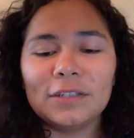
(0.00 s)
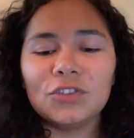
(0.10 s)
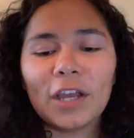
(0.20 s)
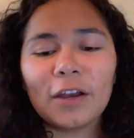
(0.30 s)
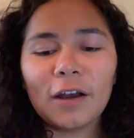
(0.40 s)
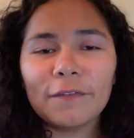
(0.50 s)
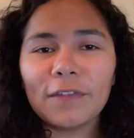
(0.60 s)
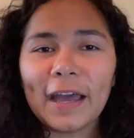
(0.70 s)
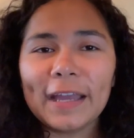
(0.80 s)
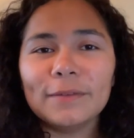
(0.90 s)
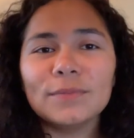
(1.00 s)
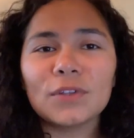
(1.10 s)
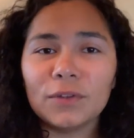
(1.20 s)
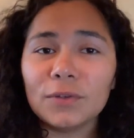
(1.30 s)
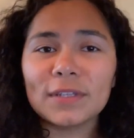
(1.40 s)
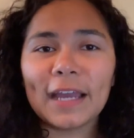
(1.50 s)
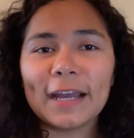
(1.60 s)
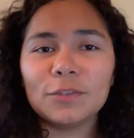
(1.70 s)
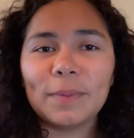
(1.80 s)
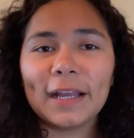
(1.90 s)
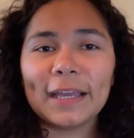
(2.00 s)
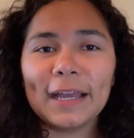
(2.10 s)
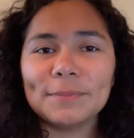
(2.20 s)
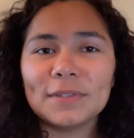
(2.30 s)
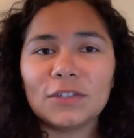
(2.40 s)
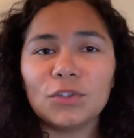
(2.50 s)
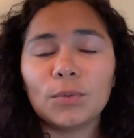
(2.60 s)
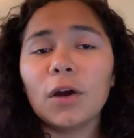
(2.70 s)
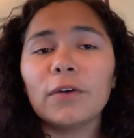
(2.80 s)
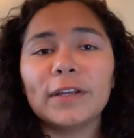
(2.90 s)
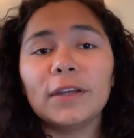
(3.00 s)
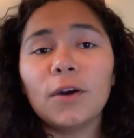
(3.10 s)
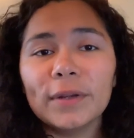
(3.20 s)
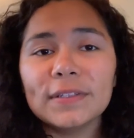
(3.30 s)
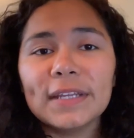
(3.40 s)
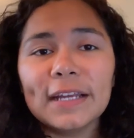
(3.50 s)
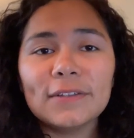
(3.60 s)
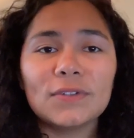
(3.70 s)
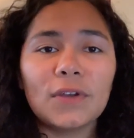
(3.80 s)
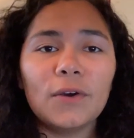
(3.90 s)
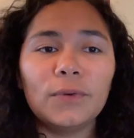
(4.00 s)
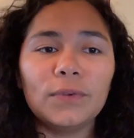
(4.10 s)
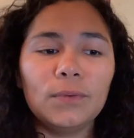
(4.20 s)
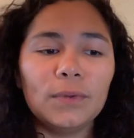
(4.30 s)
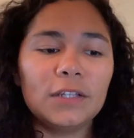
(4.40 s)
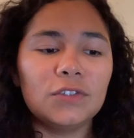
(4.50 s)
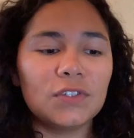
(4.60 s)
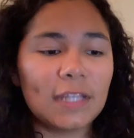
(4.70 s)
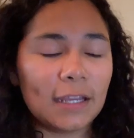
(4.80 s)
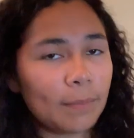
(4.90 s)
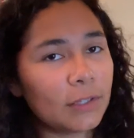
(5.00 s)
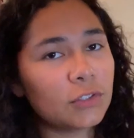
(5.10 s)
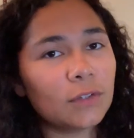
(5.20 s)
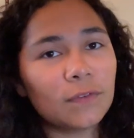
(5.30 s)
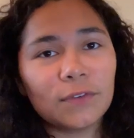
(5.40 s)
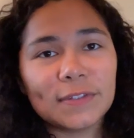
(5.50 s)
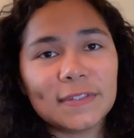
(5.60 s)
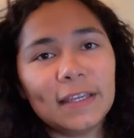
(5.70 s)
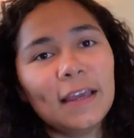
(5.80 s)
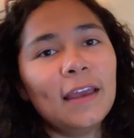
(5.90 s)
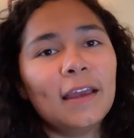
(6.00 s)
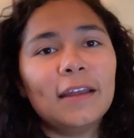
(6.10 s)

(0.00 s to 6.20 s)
check off the items on those cashback apps that you were already going to get, so you can just take a picture of your receipt,